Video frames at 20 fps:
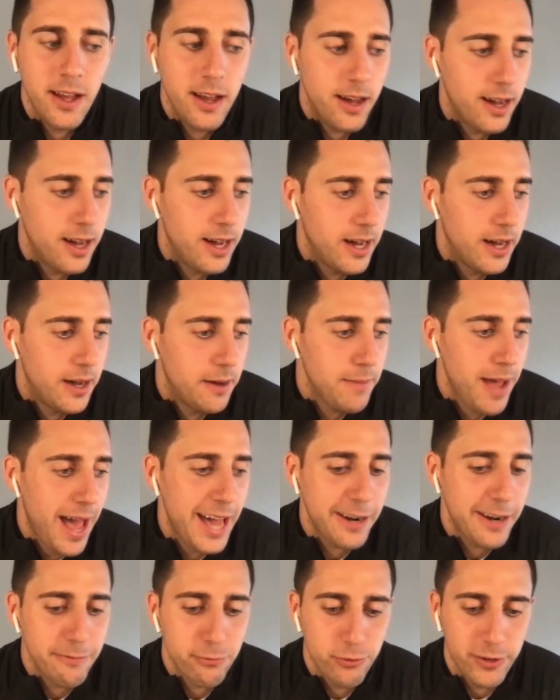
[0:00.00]
um,
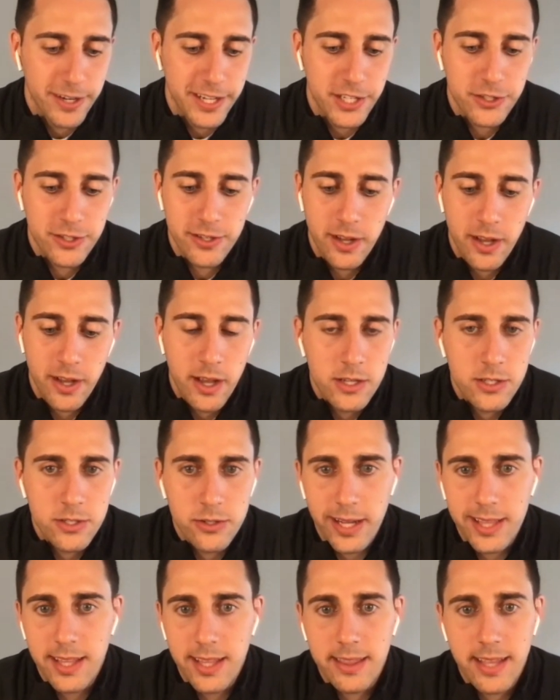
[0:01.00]
out of reach.
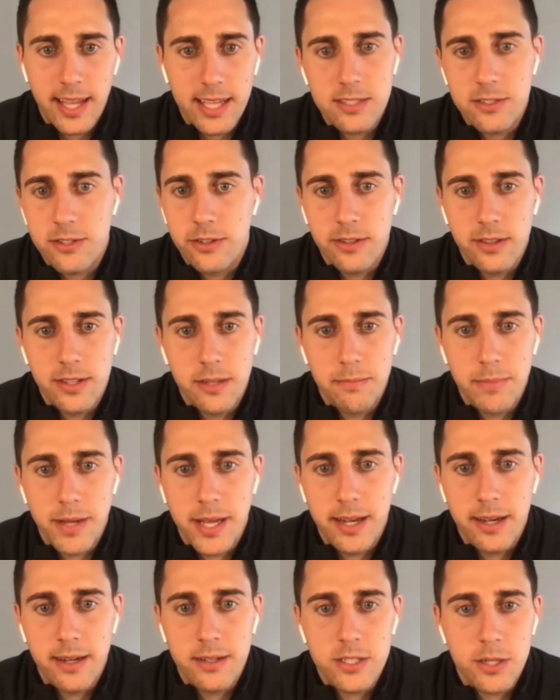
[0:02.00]
So I think that's certainly
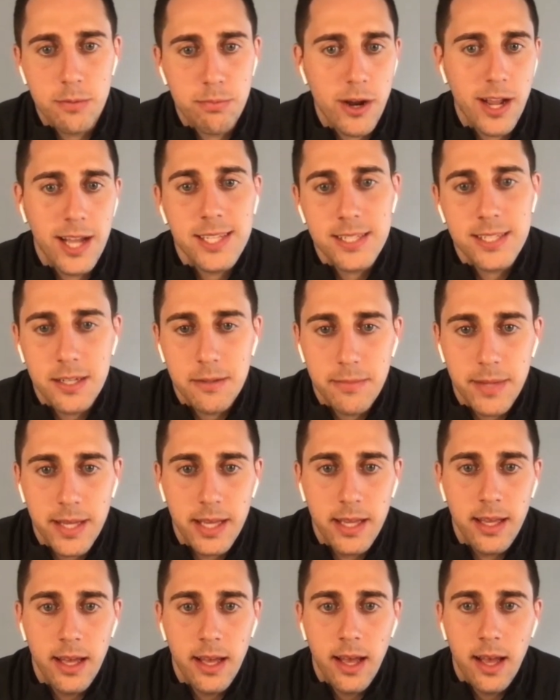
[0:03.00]
been surprising to
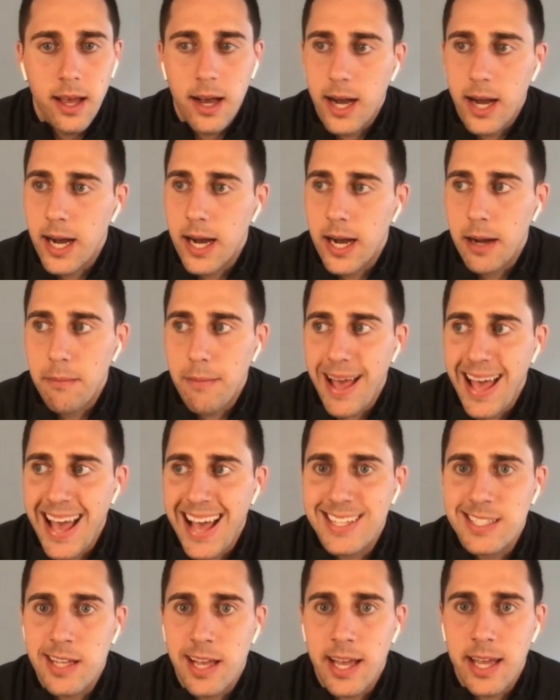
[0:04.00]
me um,
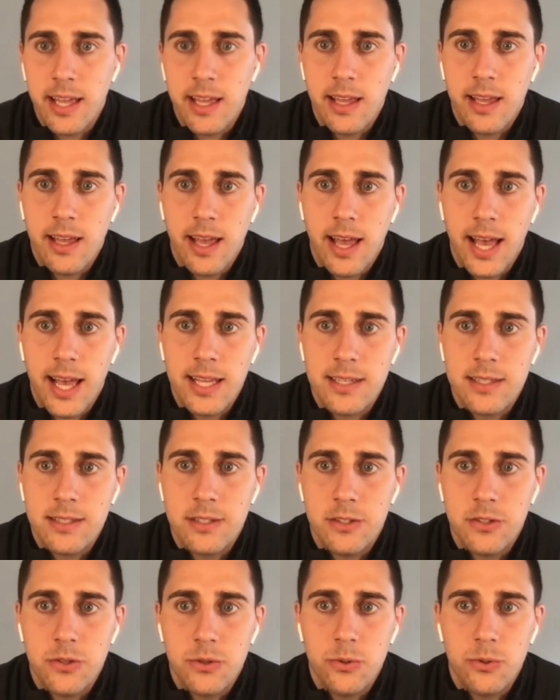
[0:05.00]
as I
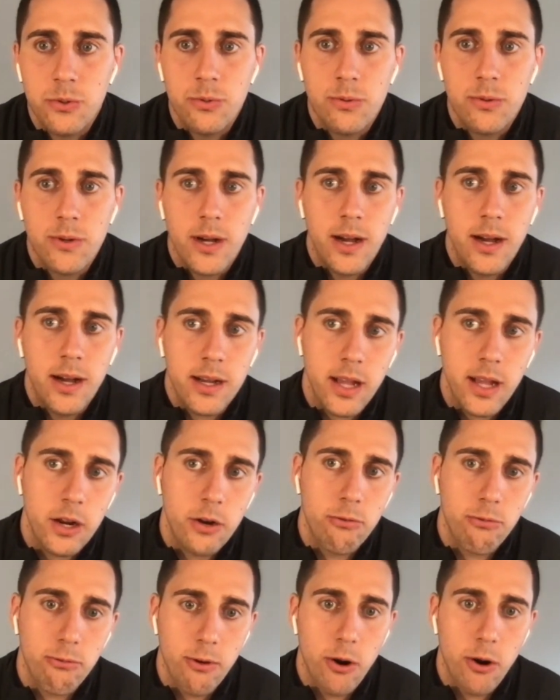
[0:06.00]
as you uh, kind
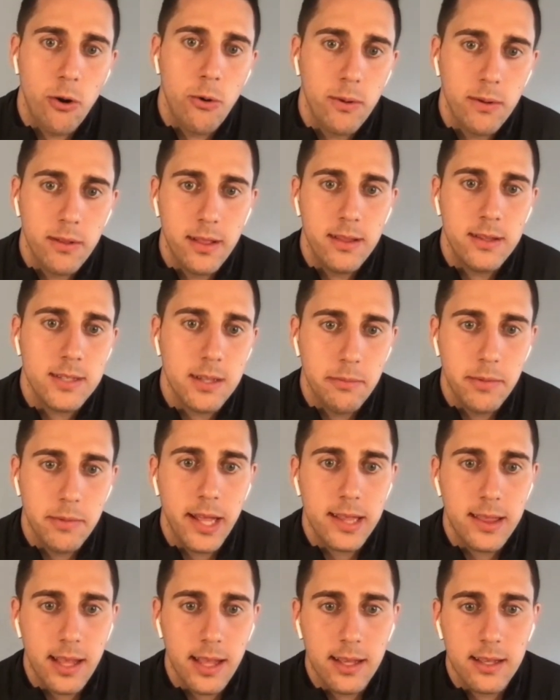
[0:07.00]
of grow and some of
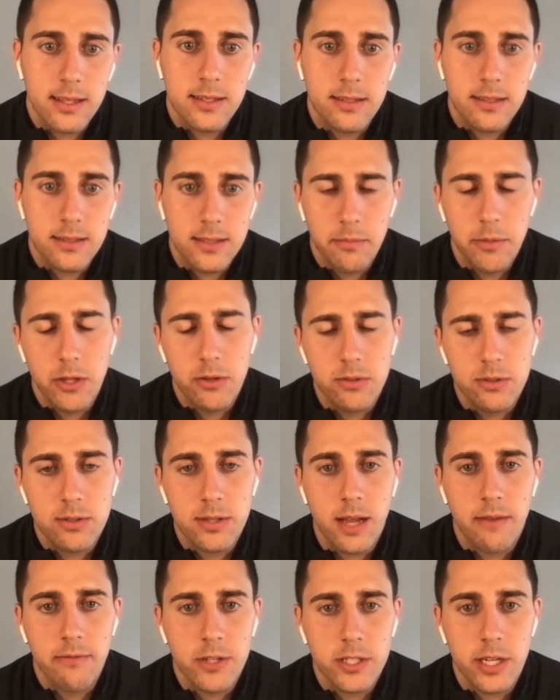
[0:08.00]
that things, some of those
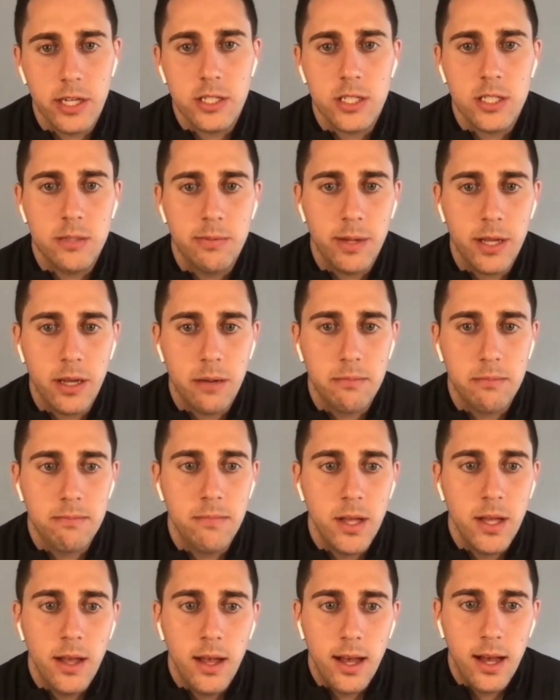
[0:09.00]
conversations become
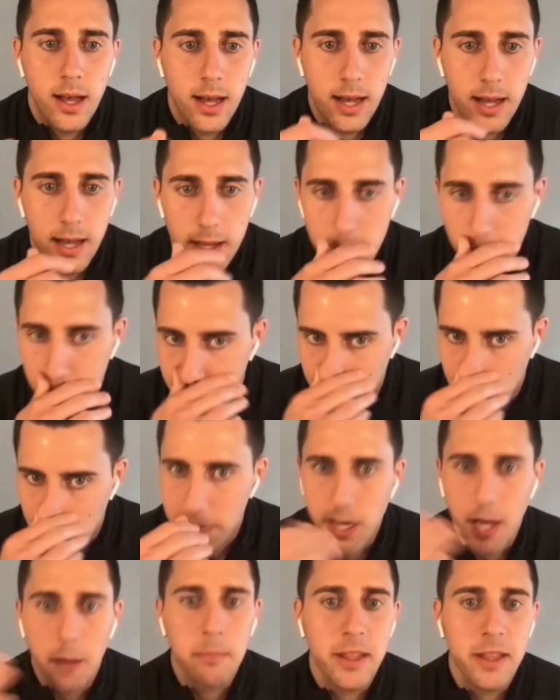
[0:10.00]
uh, you
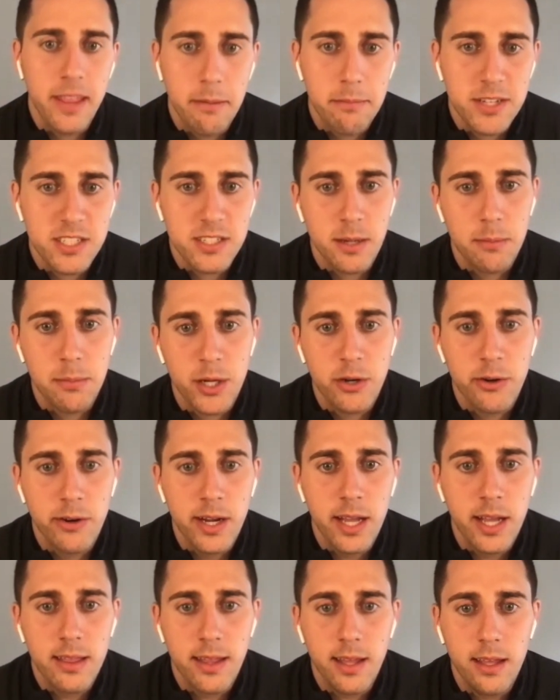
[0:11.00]
become numb to them to some
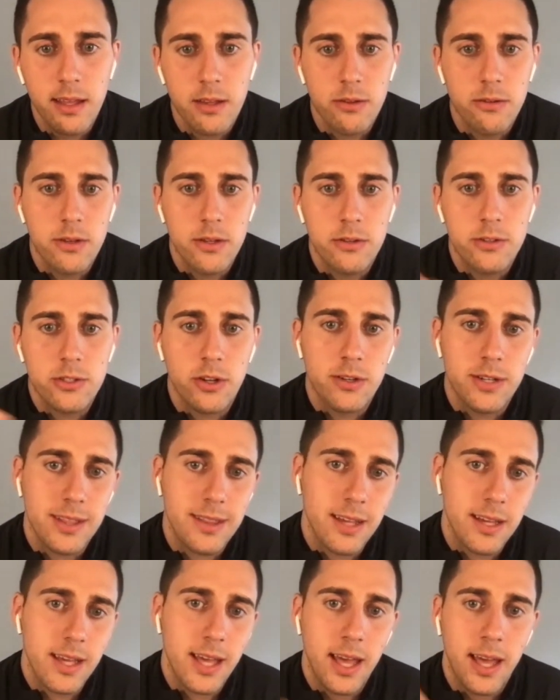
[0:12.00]
degree. I think you you start to
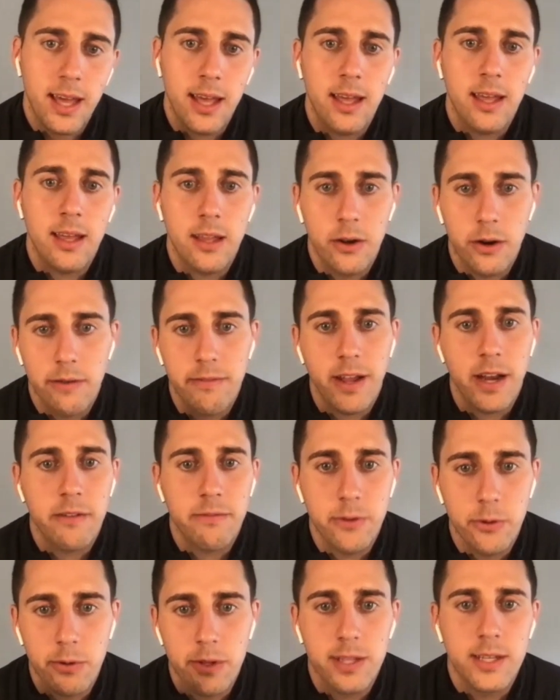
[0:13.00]
think, hey, you know, I've had a
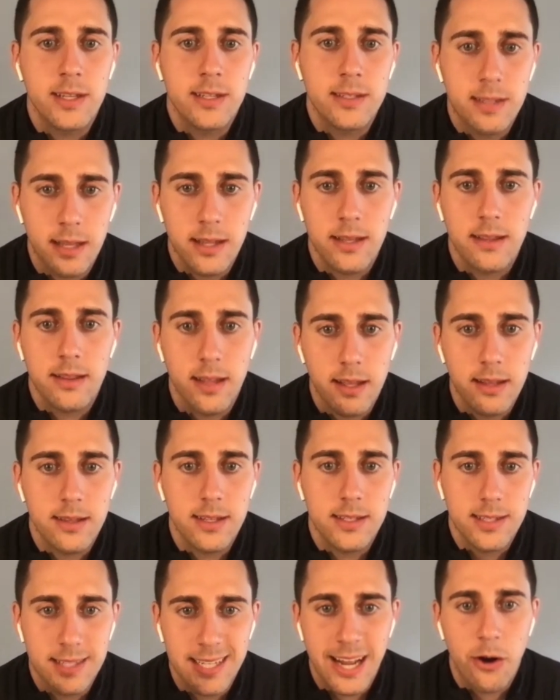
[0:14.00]
few of these. They, they
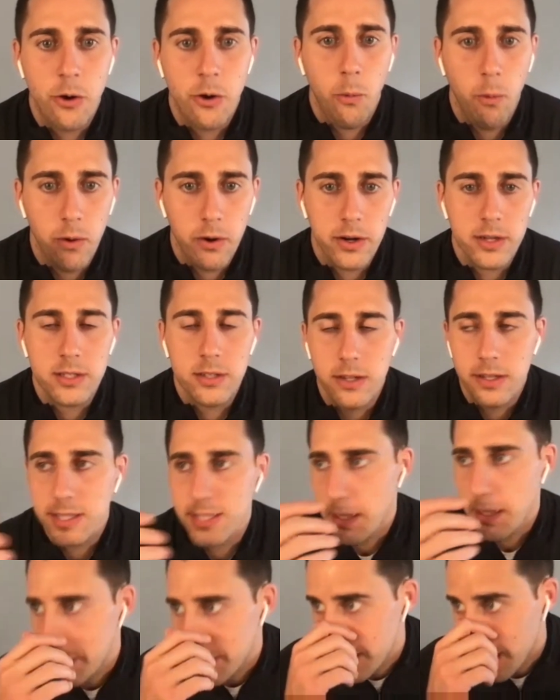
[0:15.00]
this is how it works and all this
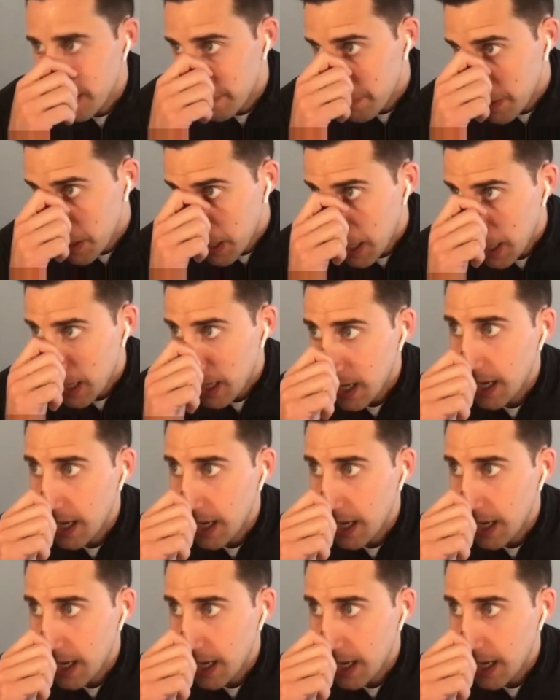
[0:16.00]
type of stuff.